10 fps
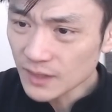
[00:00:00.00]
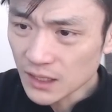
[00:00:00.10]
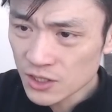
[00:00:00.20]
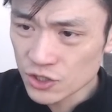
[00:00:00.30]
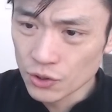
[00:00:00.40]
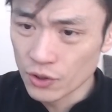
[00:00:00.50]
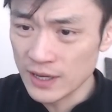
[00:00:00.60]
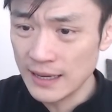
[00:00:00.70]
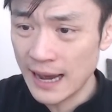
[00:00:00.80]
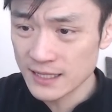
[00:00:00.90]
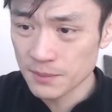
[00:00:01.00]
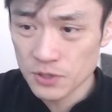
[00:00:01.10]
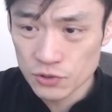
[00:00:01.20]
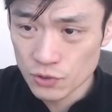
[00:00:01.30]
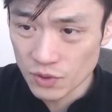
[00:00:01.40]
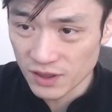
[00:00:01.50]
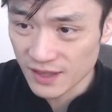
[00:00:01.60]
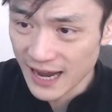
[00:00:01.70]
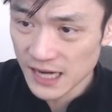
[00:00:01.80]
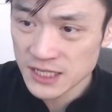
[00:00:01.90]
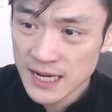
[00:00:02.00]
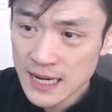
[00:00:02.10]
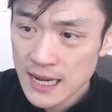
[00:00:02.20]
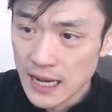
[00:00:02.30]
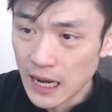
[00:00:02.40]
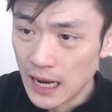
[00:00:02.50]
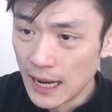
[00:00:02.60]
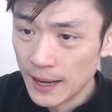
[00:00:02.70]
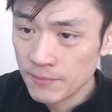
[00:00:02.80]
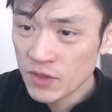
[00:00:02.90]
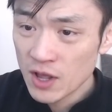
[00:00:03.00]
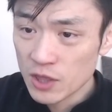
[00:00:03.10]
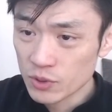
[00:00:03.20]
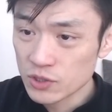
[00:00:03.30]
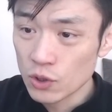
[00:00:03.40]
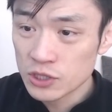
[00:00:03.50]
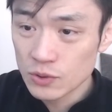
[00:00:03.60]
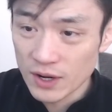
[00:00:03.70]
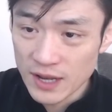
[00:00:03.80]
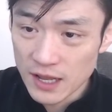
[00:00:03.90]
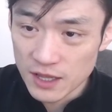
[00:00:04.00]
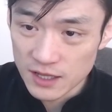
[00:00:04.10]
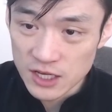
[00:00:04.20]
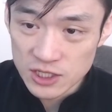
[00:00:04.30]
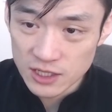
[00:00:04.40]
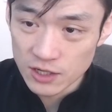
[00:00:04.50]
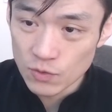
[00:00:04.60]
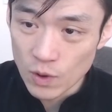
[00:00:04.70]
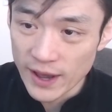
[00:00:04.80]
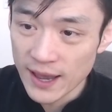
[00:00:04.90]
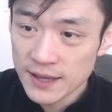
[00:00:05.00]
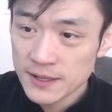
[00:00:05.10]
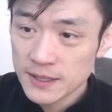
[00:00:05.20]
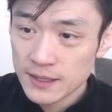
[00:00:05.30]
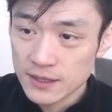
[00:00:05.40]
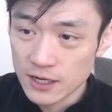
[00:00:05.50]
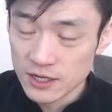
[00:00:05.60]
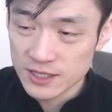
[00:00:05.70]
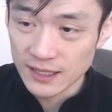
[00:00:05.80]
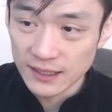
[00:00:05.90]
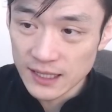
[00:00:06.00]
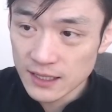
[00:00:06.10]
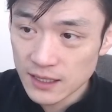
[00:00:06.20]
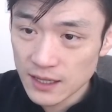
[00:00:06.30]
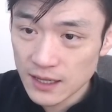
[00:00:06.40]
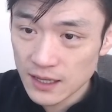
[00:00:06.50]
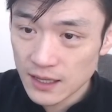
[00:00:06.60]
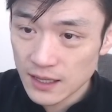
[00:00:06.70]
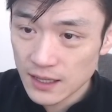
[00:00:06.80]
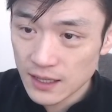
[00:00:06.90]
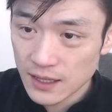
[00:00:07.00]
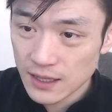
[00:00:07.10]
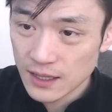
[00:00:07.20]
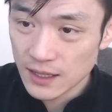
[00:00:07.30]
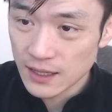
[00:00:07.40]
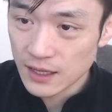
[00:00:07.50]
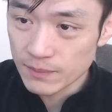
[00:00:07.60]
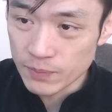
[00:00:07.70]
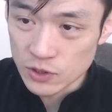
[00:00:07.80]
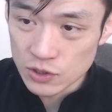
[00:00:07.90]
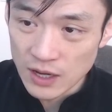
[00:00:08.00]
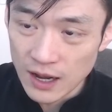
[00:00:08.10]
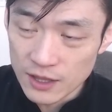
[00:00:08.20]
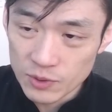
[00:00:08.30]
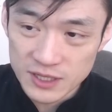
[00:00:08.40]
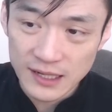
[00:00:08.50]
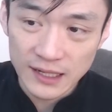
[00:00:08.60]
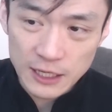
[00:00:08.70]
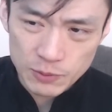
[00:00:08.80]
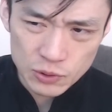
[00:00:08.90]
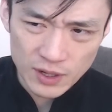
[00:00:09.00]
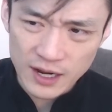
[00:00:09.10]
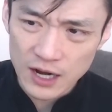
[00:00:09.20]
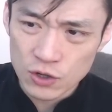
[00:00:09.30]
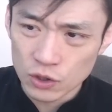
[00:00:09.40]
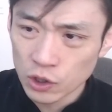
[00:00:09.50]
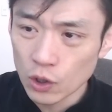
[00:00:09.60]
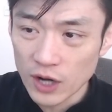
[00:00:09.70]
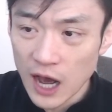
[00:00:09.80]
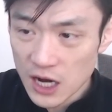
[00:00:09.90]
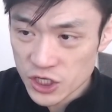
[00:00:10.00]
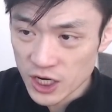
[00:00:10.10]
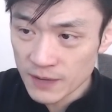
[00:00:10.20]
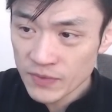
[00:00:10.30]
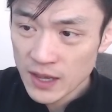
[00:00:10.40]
So he had something to do with that. There was also another incident where there's a link. There was another link between a guy called Claude Archer,